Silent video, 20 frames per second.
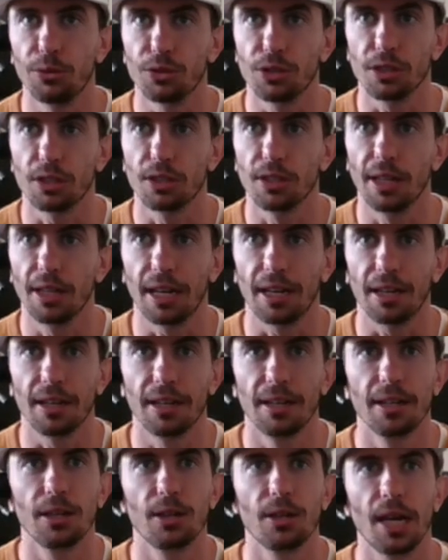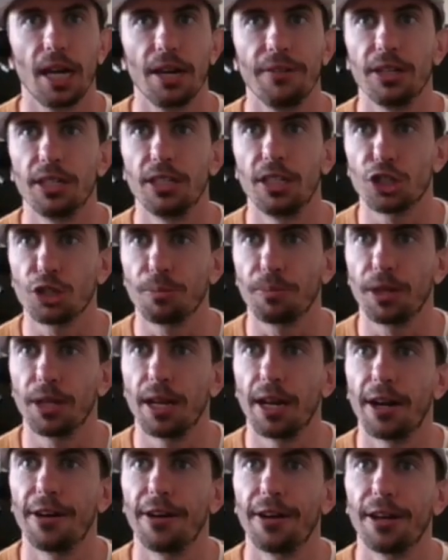was like kind of a
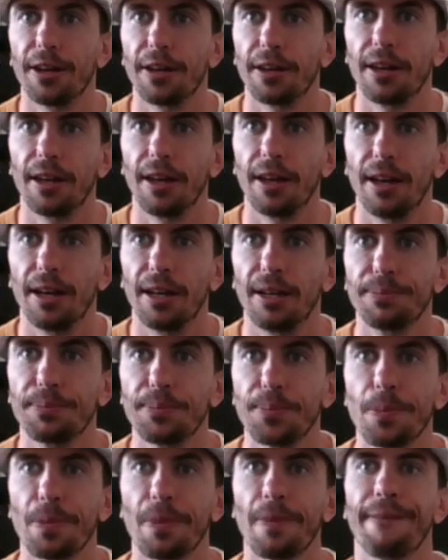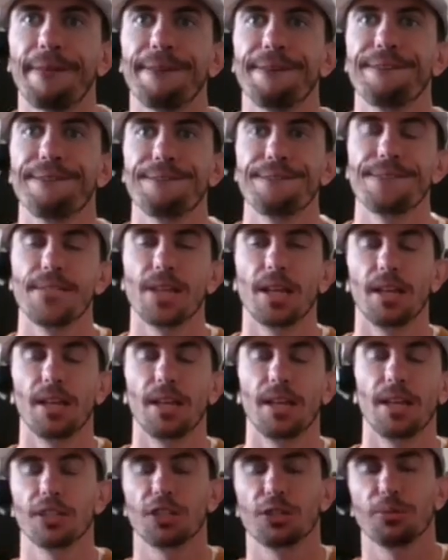disciplinarian, uh,
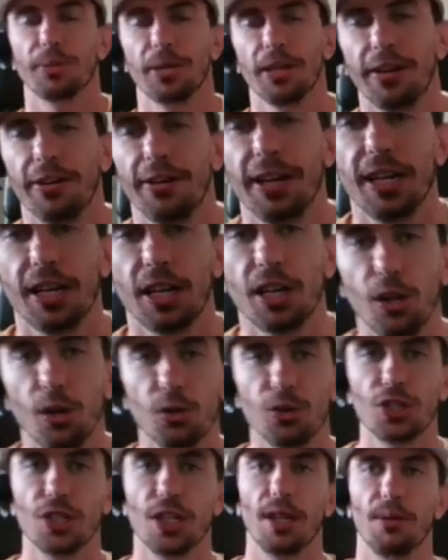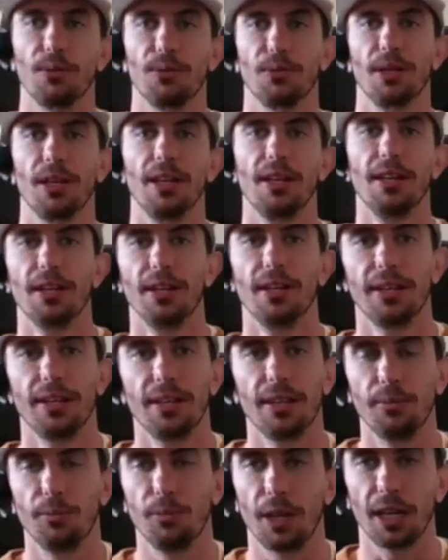disciplinarian coach, and
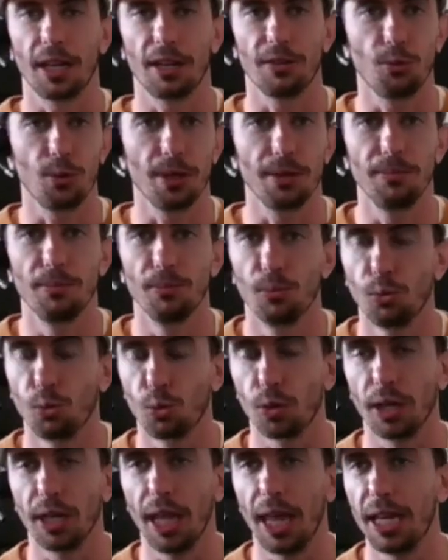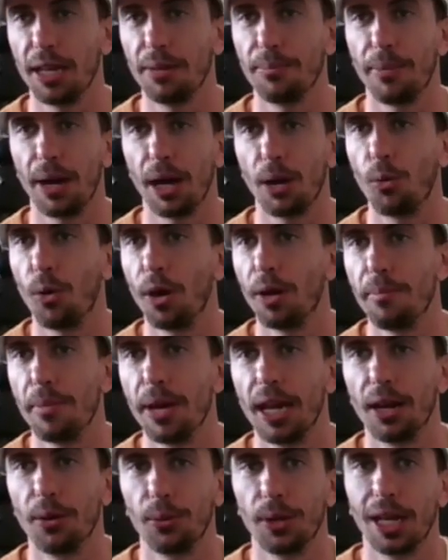like if we were late by one
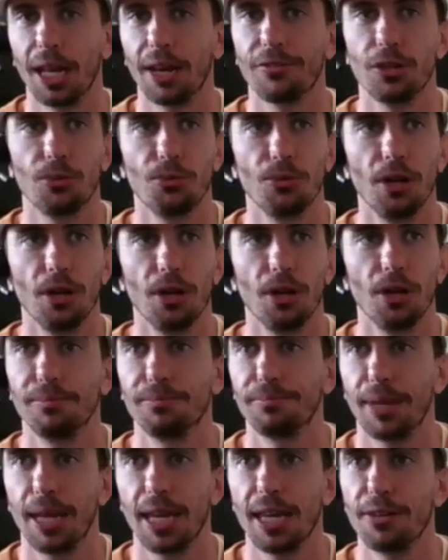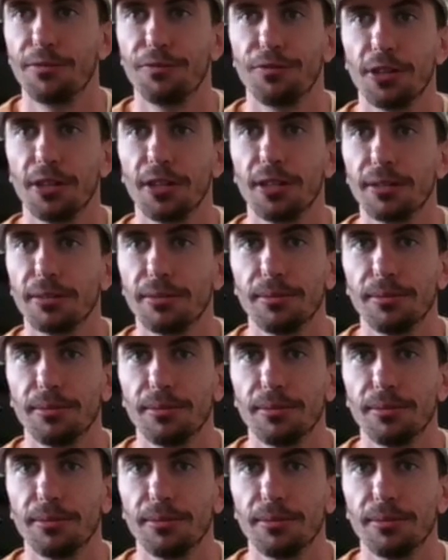minute, we'd have to run infinite